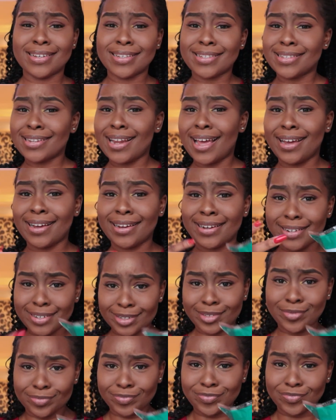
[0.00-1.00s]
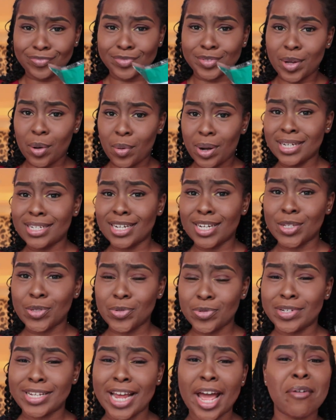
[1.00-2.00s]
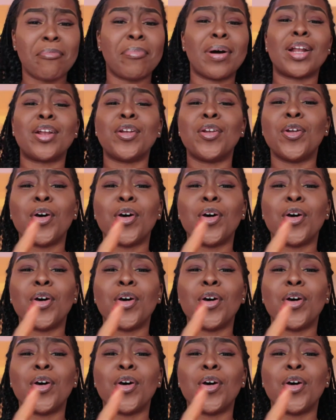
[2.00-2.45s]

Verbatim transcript: It's like they want us to die, but